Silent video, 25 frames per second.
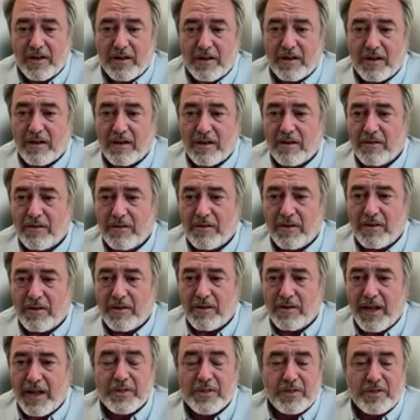
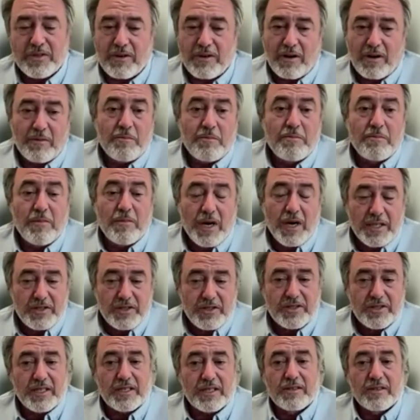are
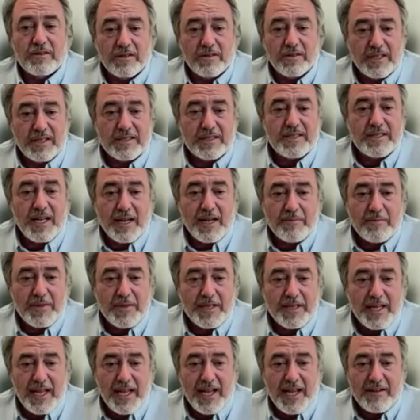much sicker this time
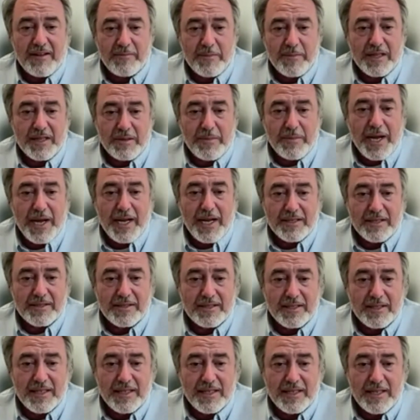than they have been in the
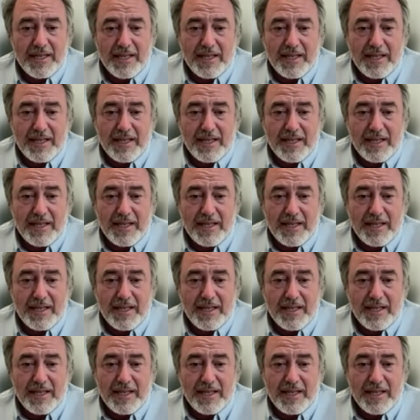past.